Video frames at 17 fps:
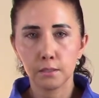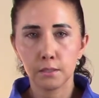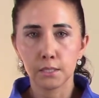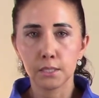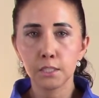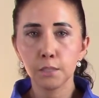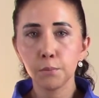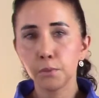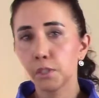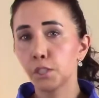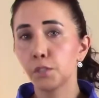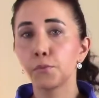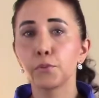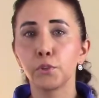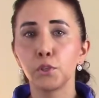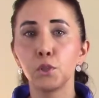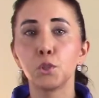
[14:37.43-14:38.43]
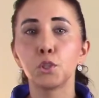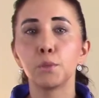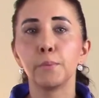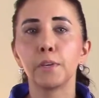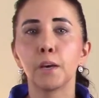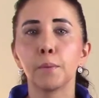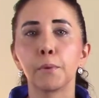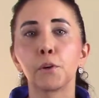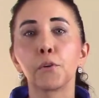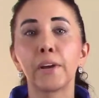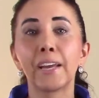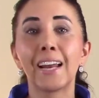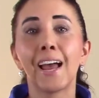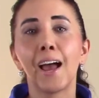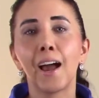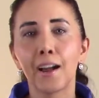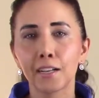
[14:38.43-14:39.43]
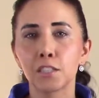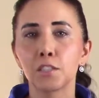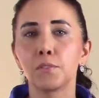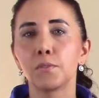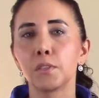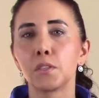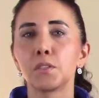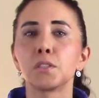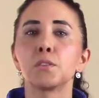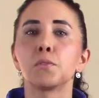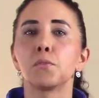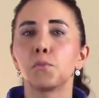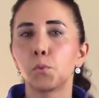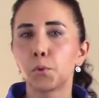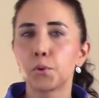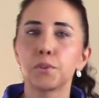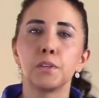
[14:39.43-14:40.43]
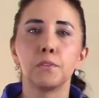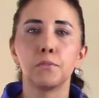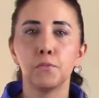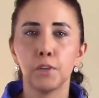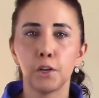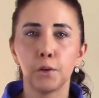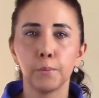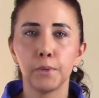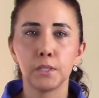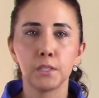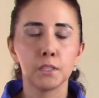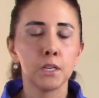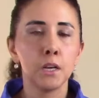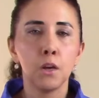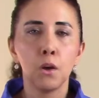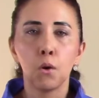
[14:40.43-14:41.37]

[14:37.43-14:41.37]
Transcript: stimulus for you to become a great activist for the environment,